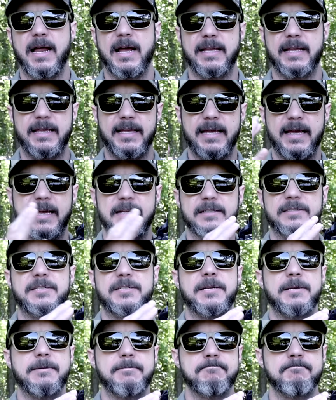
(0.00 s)
I
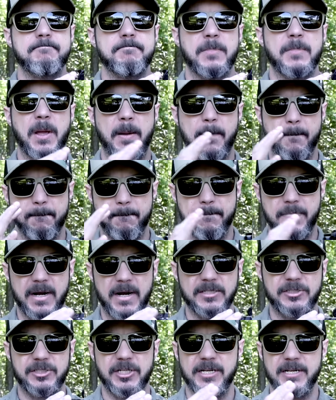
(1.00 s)
get
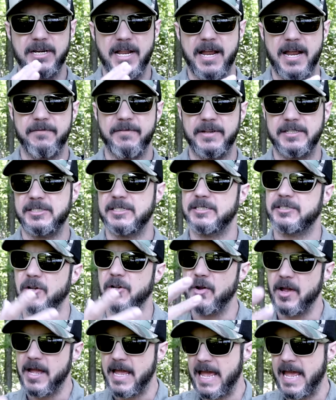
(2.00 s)
budget night vision? So